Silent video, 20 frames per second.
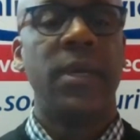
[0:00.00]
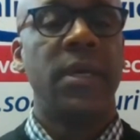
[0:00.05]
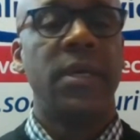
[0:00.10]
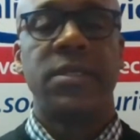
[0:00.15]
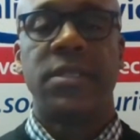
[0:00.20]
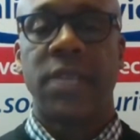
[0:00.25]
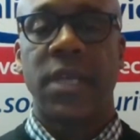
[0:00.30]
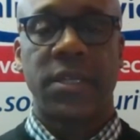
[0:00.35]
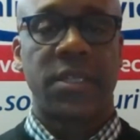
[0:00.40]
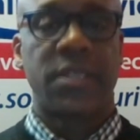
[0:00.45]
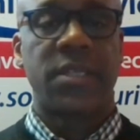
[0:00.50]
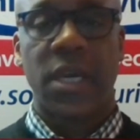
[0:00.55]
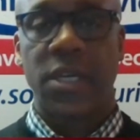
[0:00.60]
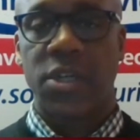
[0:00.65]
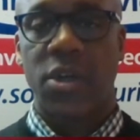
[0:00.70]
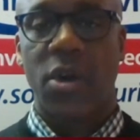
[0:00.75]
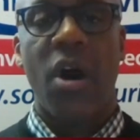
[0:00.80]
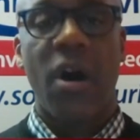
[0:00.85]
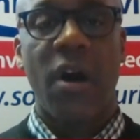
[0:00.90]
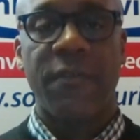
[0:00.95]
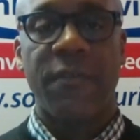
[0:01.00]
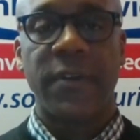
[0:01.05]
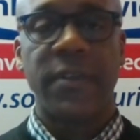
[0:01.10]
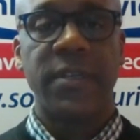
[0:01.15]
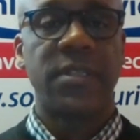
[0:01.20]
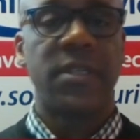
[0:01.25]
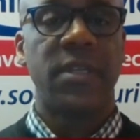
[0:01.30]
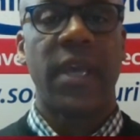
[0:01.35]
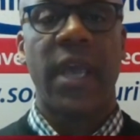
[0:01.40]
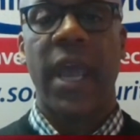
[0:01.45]
such and such
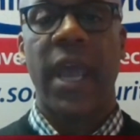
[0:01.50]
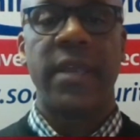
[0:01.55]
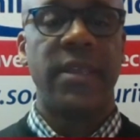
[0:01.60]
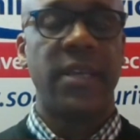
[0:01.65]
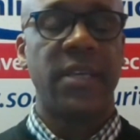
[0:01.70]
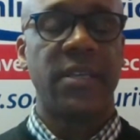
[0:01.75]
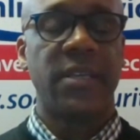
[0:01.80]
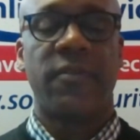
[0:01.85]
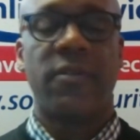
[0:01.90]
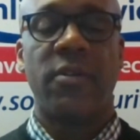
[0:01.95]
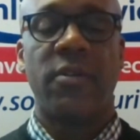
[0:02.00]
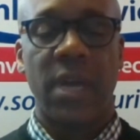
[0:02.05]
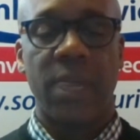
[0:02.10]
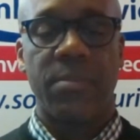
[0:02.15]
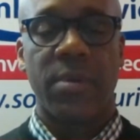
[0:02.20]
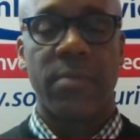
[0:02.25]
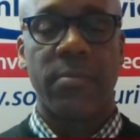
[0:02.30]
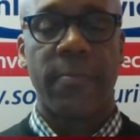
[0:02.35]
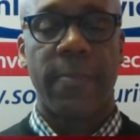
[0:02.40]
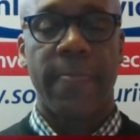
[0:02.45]
office and this phone number.